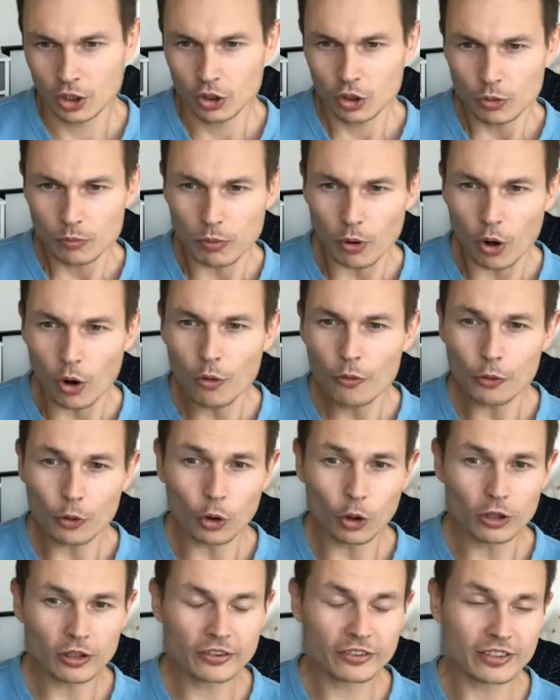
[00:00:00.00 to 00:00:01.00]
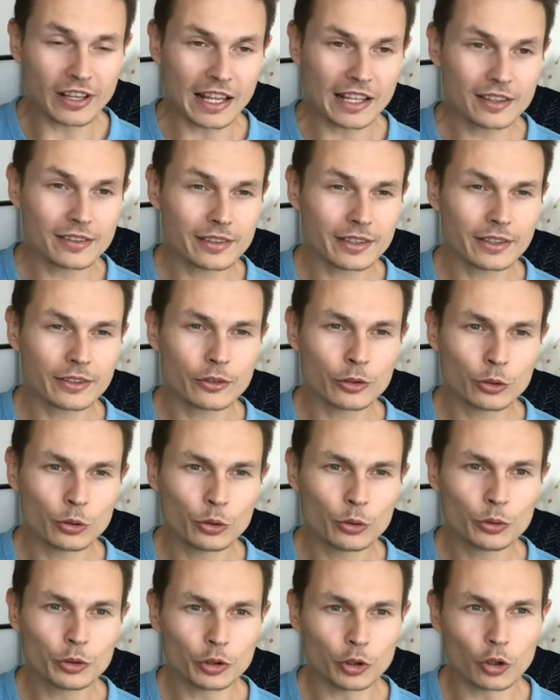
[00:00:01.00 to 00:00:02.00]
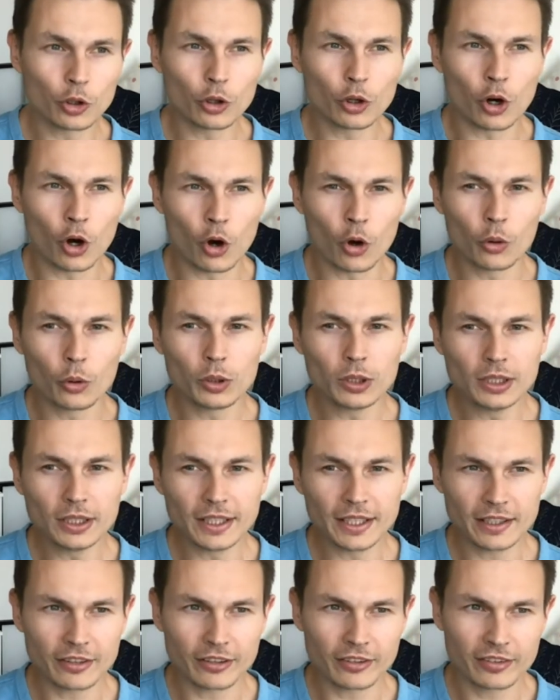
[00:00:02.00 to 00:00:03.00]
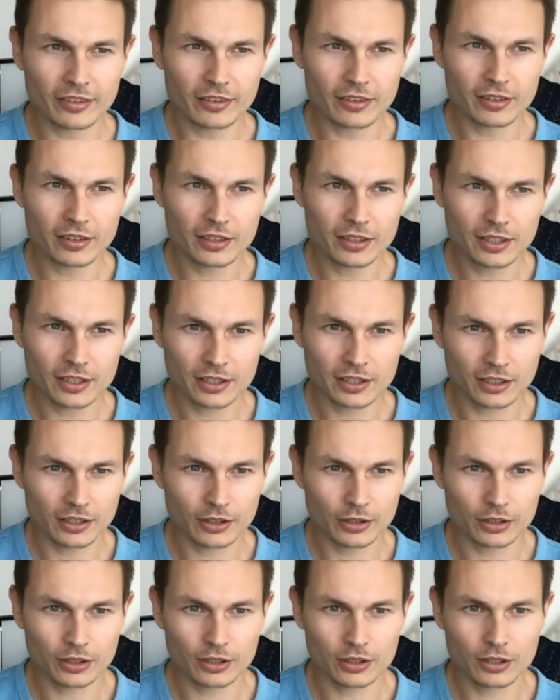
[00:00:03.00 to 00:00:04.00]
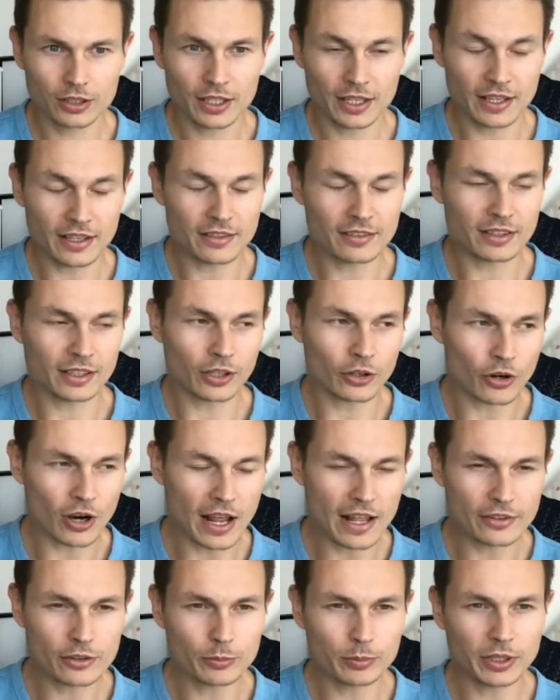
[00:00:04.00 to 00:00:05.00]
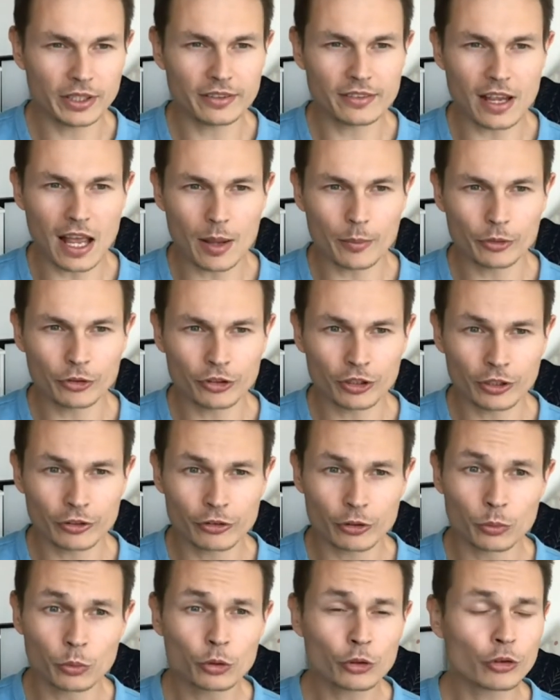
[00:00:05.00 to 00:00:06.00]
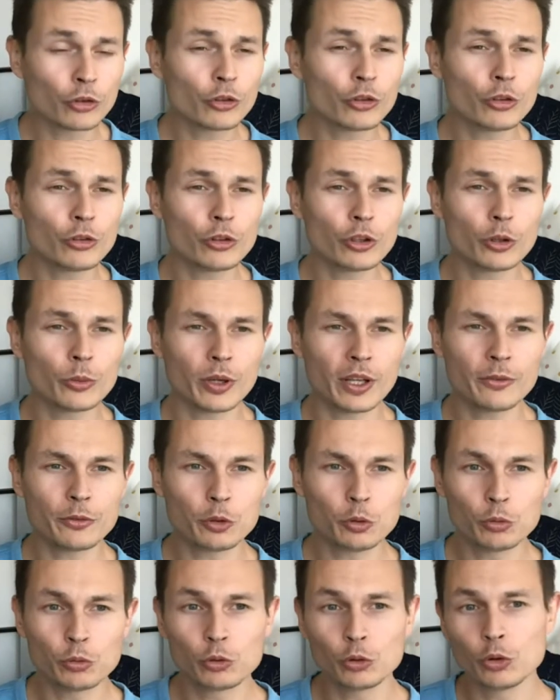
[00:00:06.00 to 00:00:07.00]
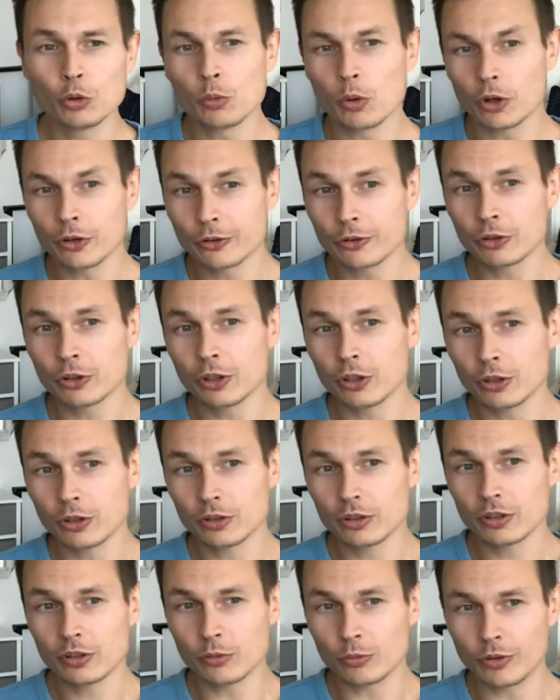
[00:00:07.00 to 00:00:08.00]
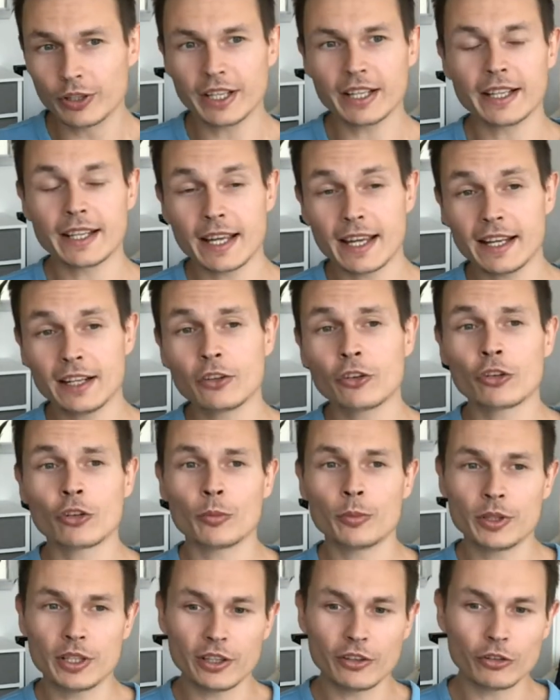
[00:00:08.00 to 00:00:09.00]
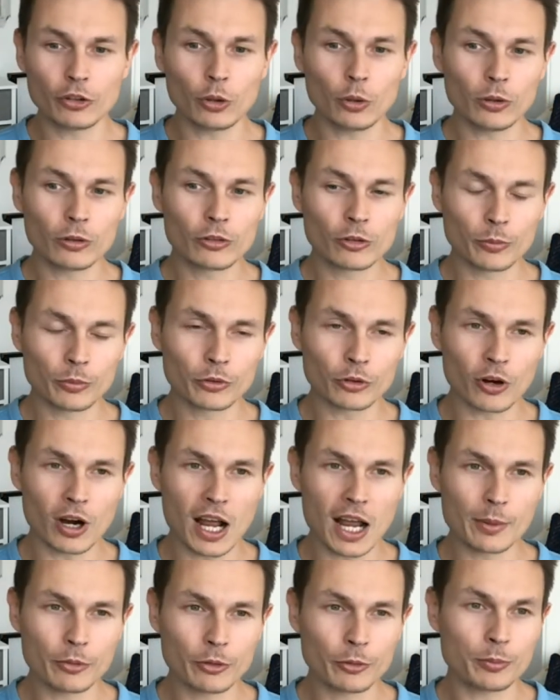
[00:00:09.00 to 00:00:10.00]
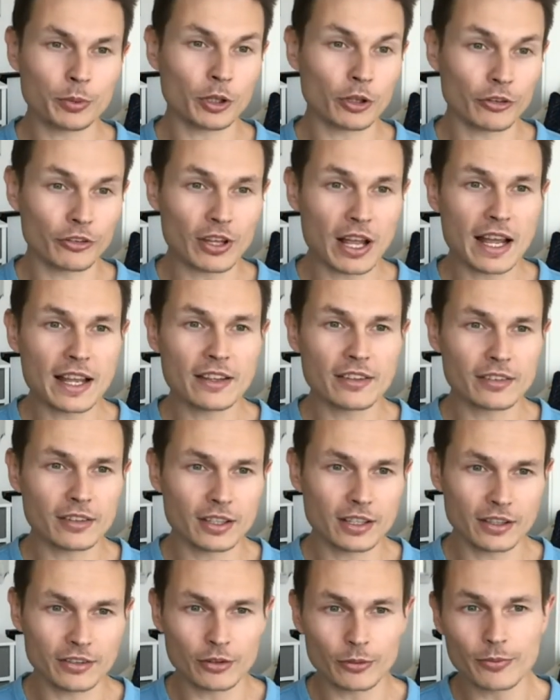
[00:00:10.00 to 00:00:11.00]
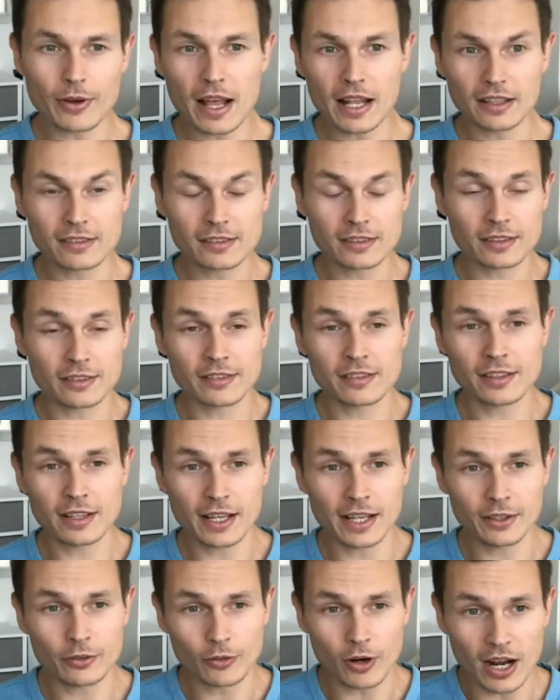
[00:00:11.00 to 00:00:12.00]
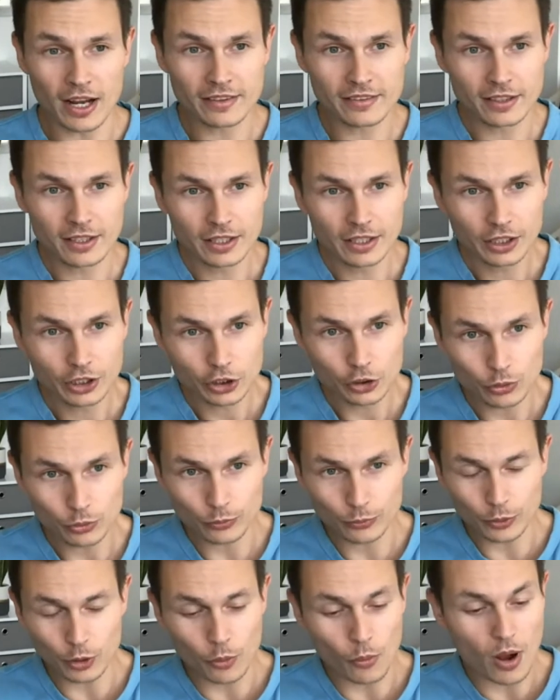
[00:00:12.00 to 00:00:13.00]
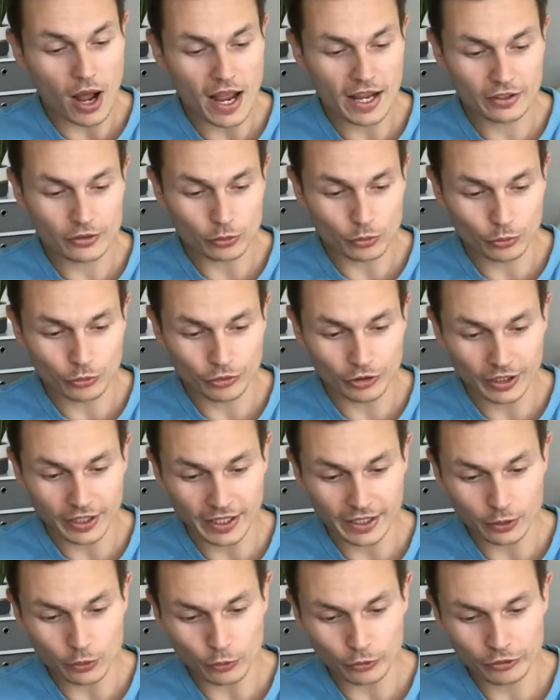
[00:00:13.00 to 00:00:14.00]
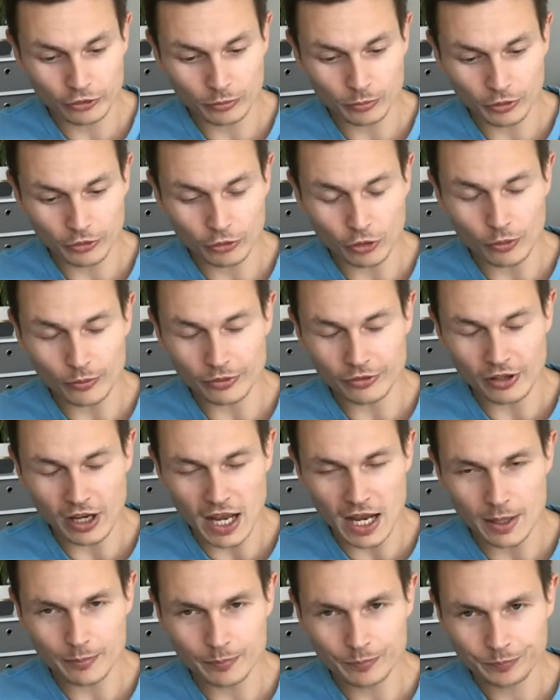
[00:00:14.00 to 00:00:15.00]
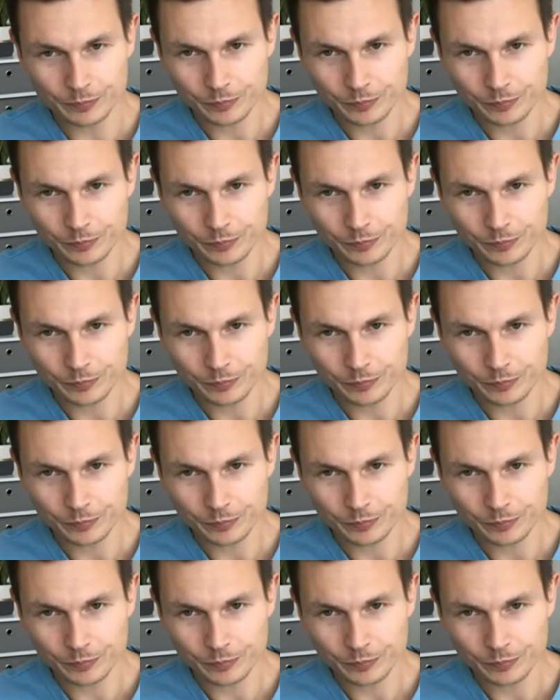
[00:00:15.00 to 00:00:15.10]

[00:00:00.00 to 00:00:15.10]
But overall, sending to your whole list is incredibly damaging. So what should you do if you do want to re-engage some of these old subscribers? Because that is a valid concern, right? You've acquired 100K customers over time.